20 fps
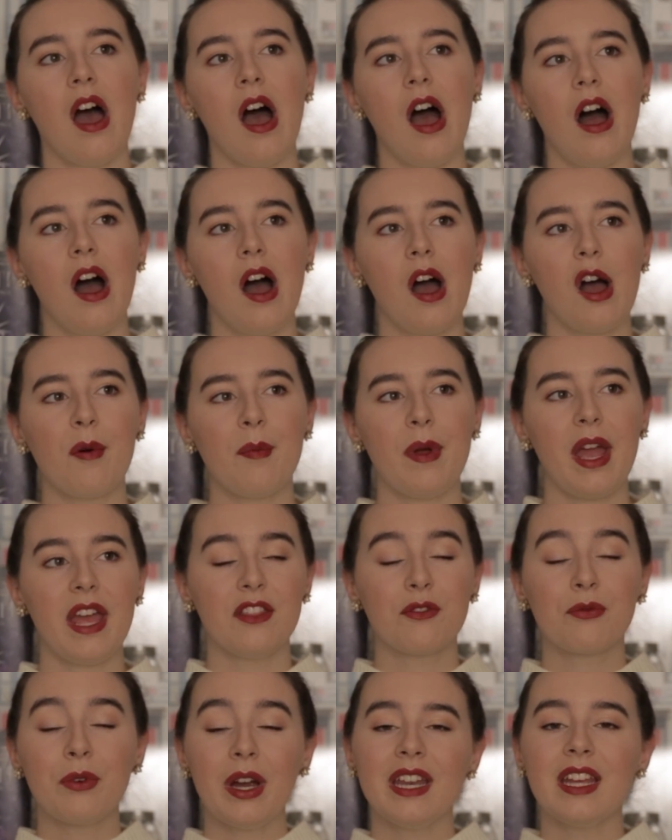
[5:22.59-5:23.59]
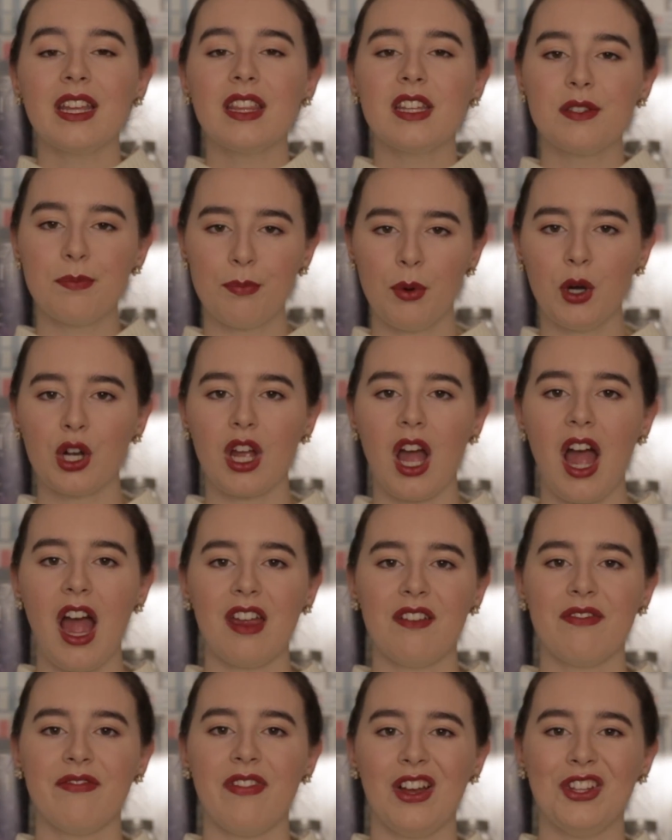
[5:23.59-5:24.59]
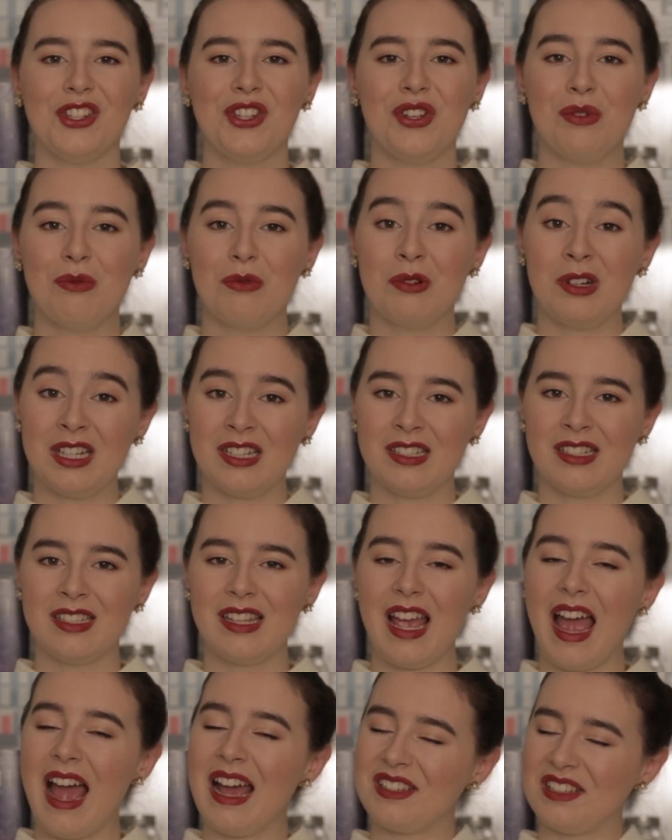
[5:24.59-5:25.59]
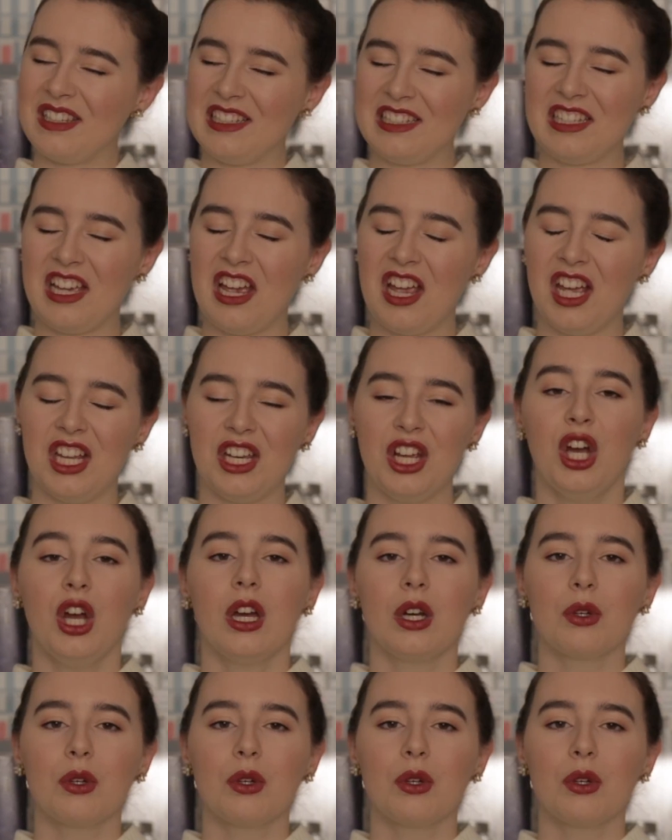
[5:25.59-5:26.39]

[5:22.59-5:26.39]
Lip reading: And the writing in this book I felt was, as I said,